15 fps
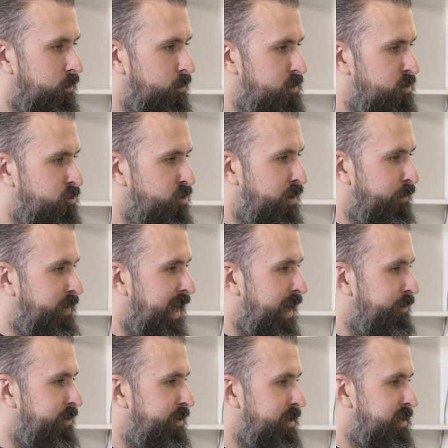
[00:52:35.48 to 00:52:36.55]
or stripped
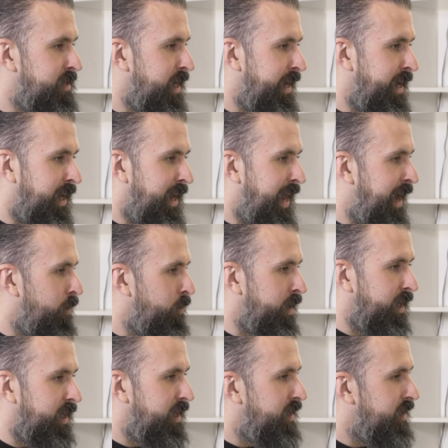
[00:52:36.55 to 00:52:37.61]
down to just say allow
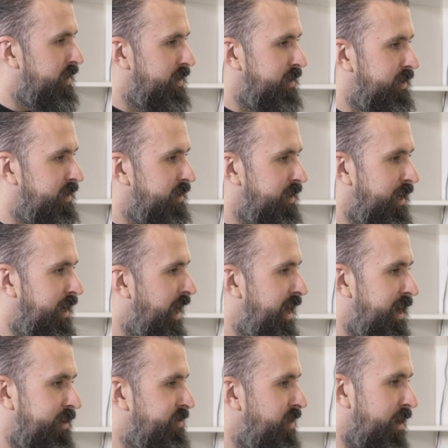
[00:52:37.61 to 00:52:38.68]
it,
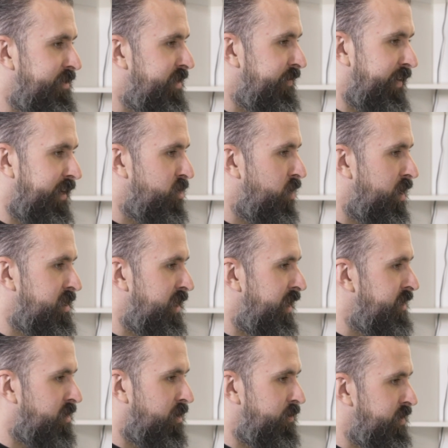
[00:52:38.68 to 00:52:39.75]
and I think that
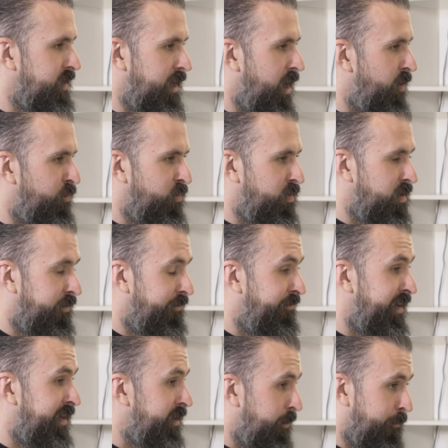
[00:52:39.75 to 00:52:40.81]
translates constantly. Like the
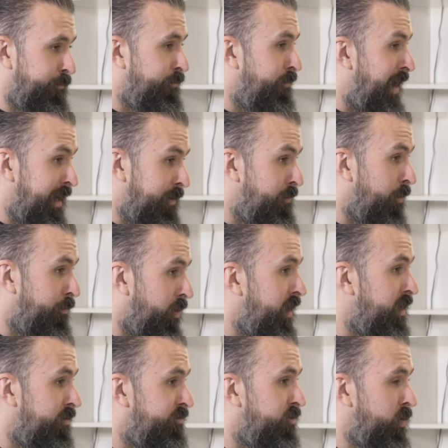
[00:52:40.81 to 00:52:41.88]
thing that made my
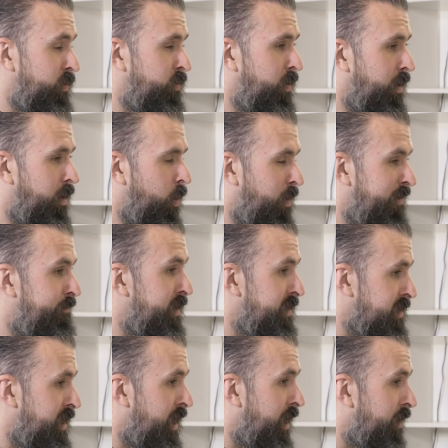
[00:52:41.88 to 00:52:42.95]
breakthrough with my
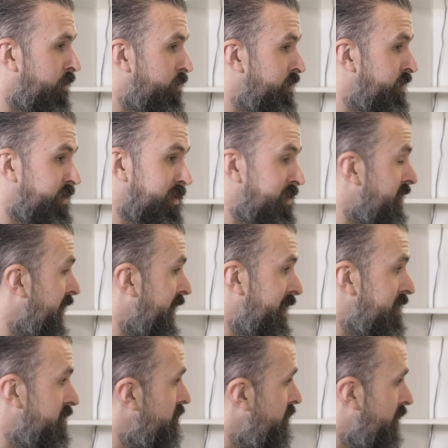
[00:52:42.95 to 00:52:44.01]
stutter was just saying it's all